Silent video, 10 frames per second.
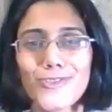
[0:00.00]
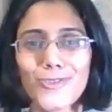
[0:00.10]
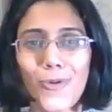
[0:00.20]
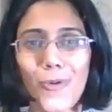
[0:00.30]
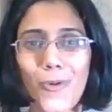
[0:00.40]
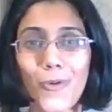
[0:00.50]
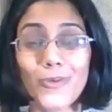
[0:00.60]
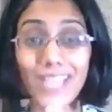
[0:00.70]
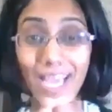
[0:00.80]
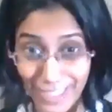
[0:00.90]

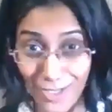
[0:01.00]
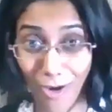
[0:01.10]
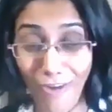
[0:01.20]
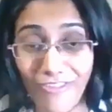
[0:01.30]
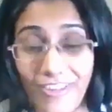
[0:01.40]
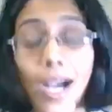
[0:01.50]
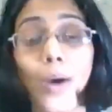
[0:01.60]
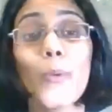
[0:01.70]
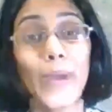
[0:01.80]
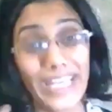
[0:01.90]
So signing off,
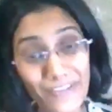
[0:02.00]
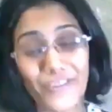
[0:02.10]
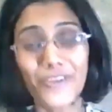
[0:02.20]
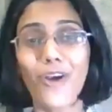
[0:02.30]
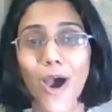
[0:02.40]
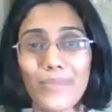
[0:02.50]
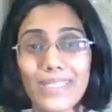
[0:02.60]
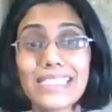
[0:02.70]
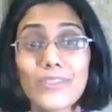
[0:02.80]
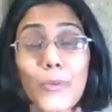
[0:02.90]
waiting for your
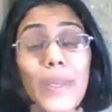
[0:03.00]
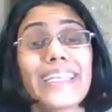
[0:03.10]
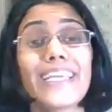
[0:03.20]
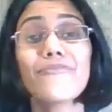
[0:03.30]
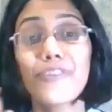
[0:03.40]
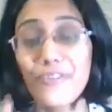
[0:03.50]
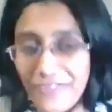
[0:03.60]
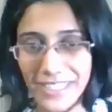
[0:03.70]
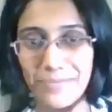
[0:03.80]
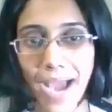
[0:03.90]
comments, waiting for
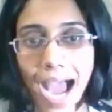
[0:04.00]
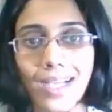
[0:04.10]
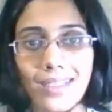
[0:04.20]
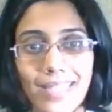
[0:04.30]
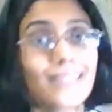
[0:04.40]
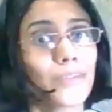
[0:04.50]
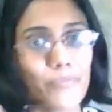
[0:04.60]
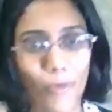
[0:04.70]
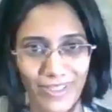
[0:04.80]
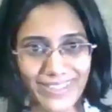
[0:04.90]
your feedback. That's
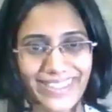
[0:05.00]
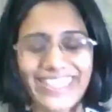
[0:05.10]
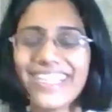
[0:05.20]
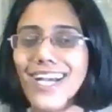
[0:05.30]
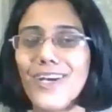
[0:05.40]
important.